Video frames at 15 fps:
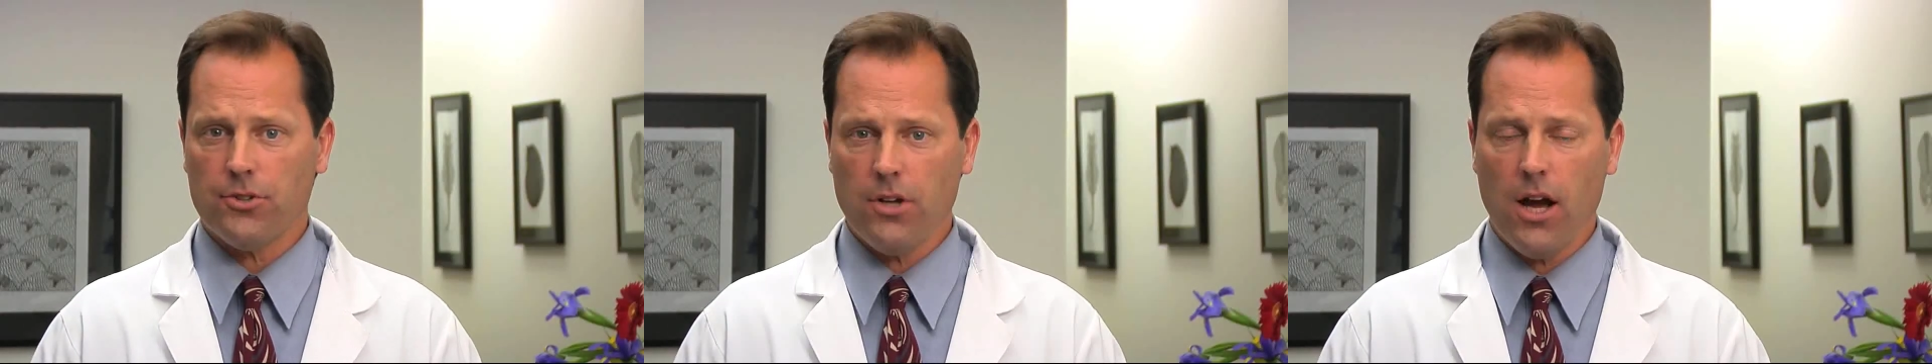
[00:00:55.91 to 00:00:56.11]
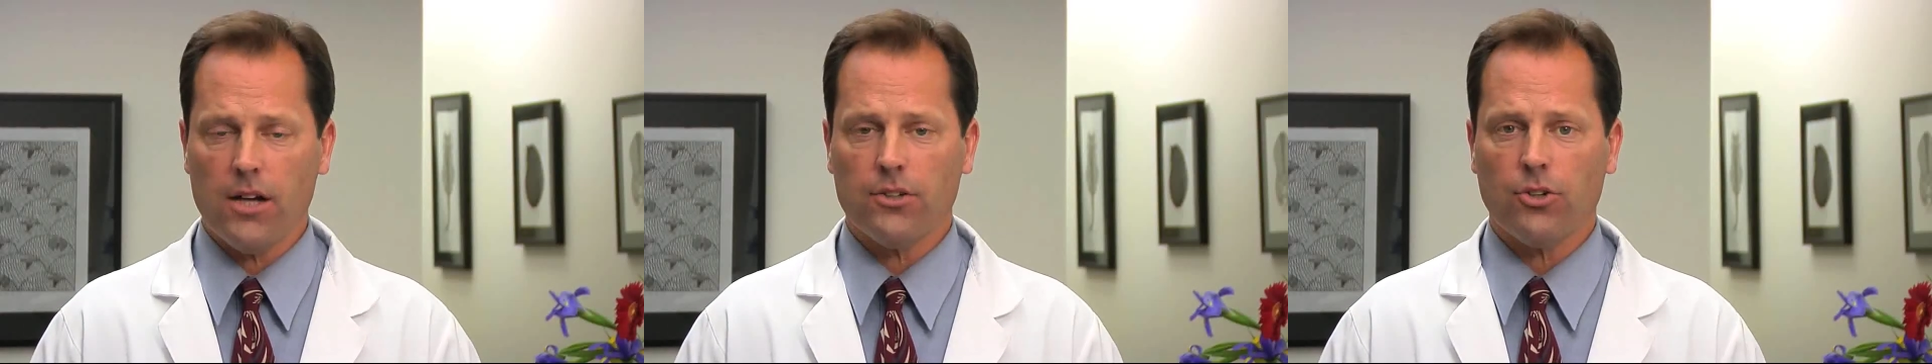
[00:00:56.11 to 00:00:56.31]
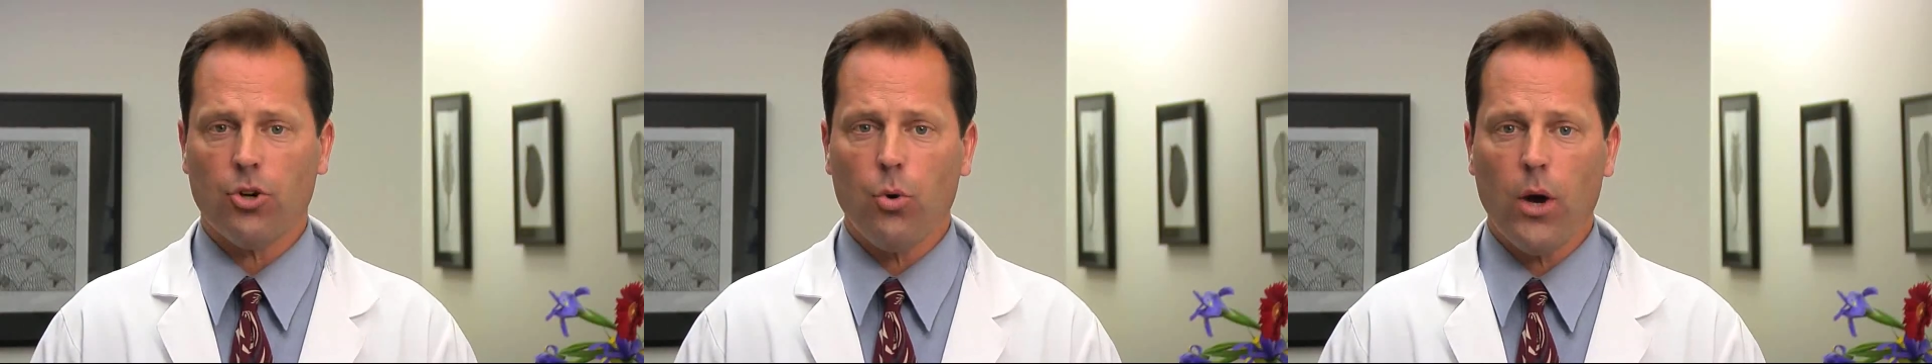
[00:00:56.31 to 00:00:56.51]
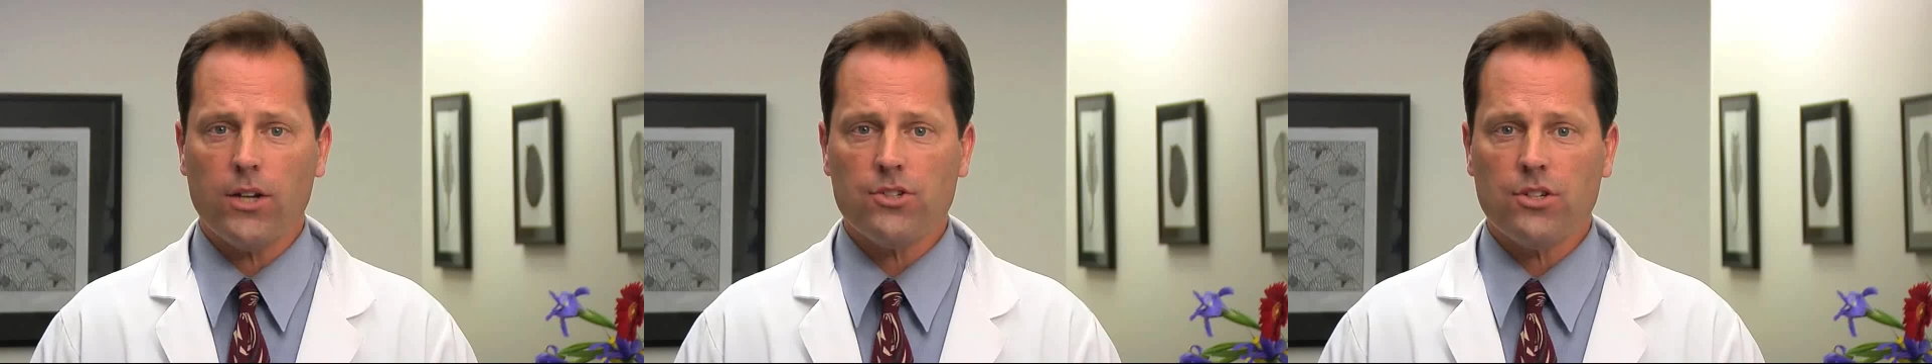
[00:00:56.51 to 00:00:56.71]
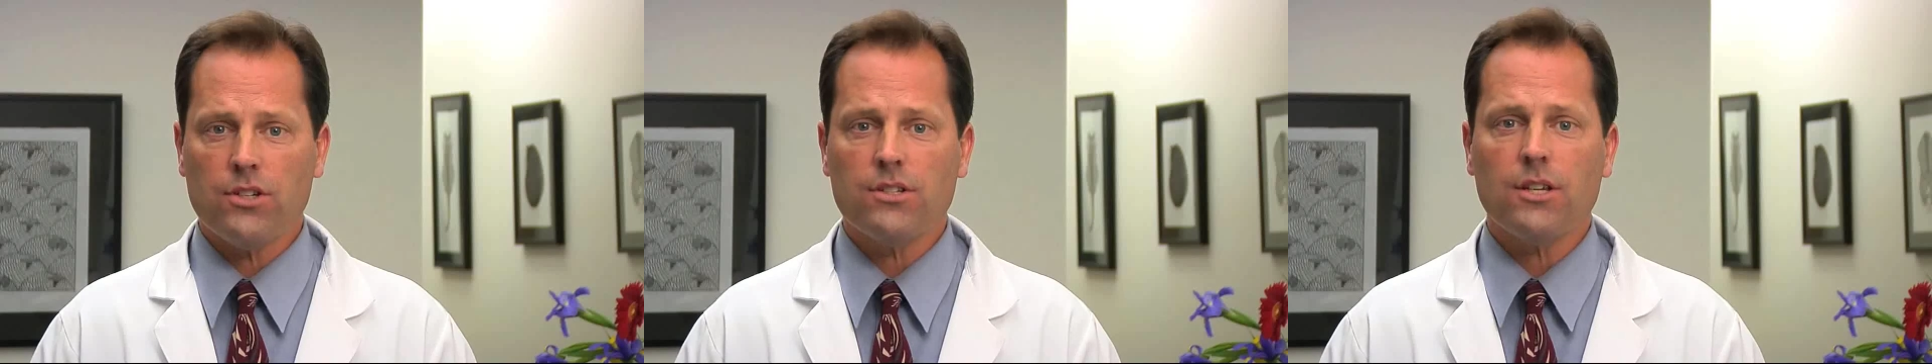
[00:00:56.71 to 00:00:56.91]
your doctor
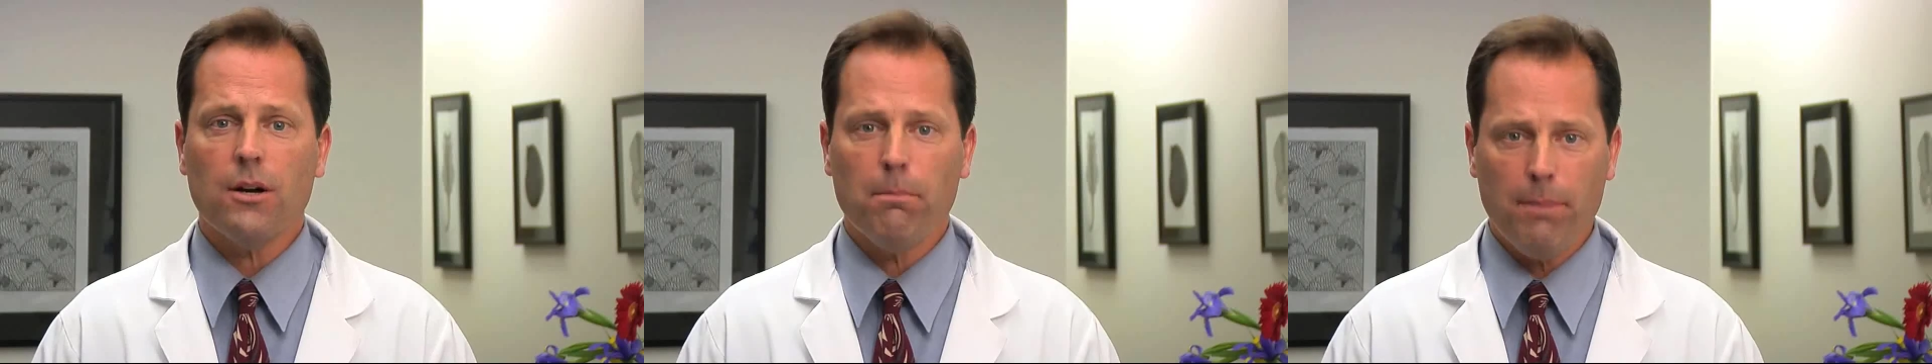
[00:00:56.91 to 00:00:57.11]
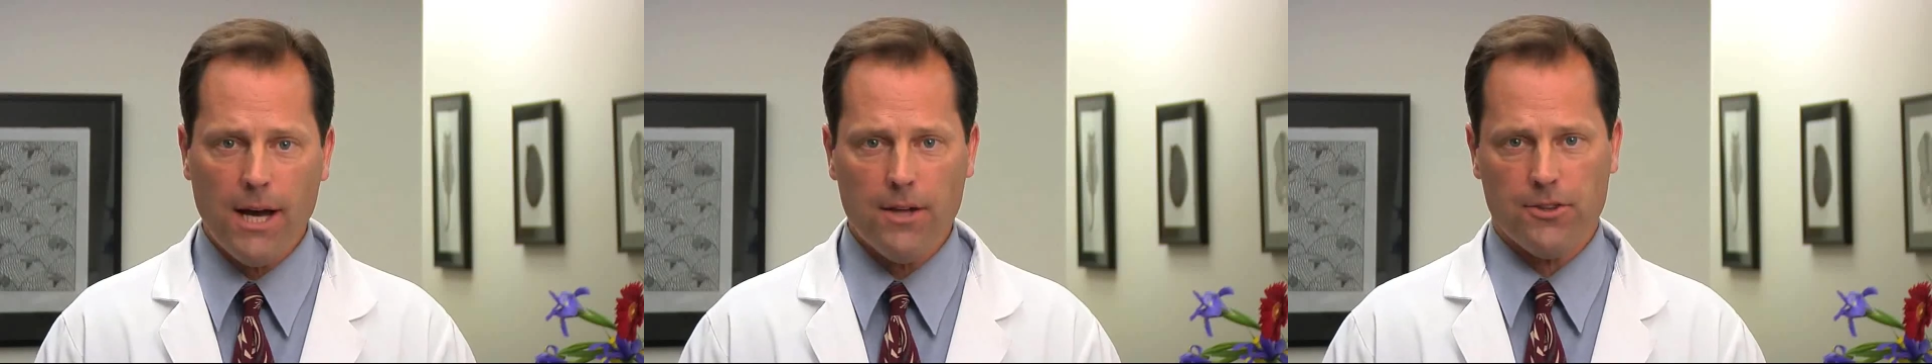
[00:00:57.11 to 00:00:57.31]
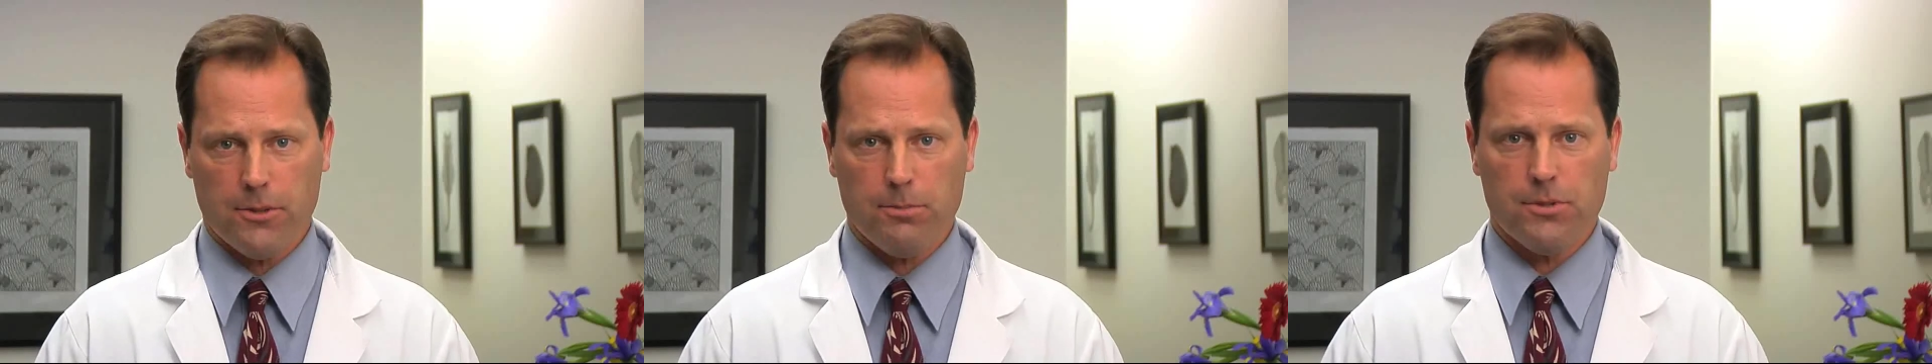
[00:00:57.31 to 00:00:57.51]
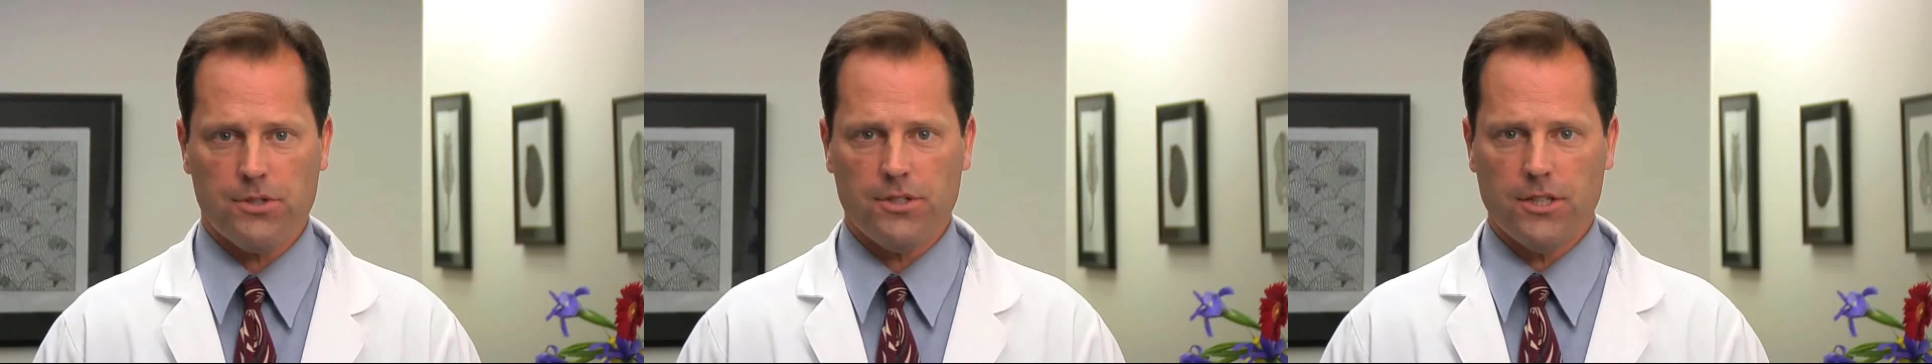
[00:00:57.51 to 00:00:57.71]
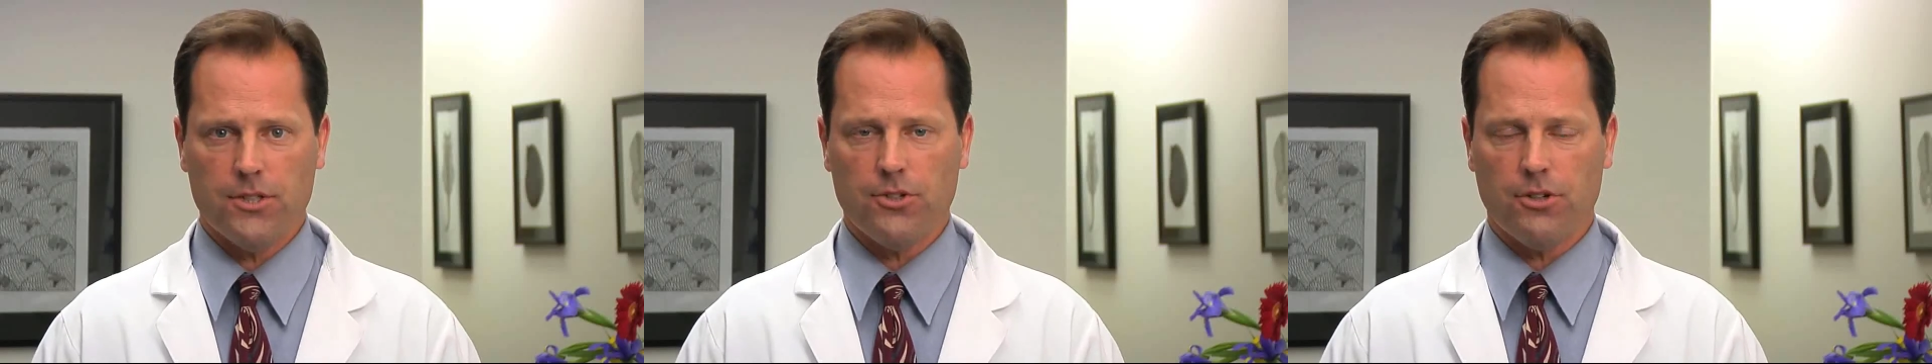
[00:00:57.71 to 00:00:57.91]
questions about the
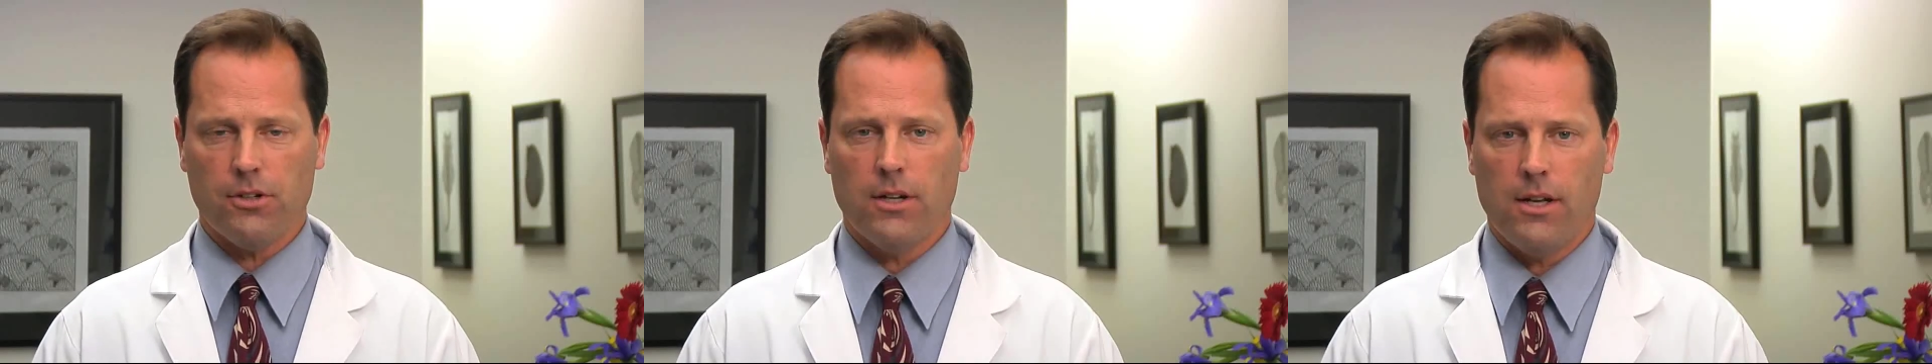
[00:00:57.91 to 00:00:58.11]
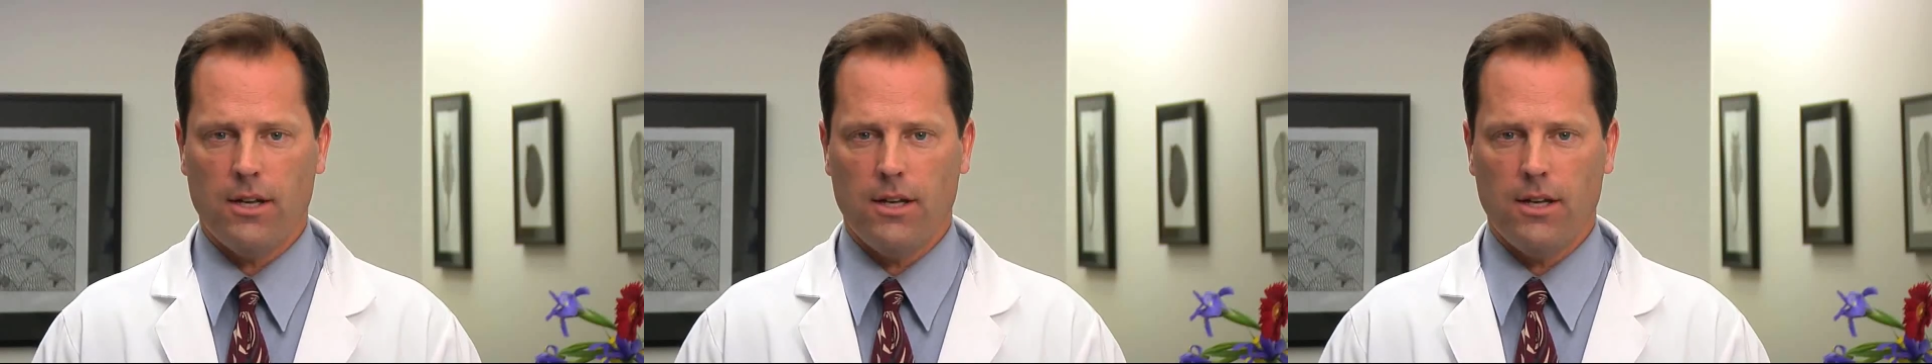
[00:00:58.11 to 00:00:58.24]
procedure.